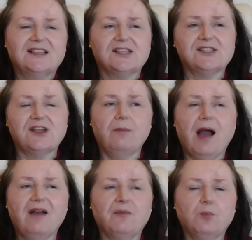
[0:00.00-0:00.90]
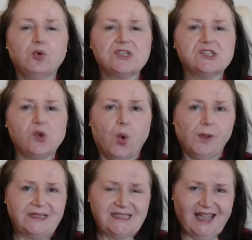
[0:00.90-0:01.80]
So some have more
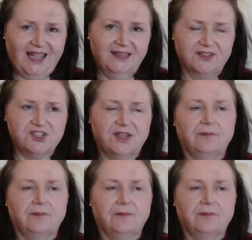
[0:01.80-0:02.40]
solid energy.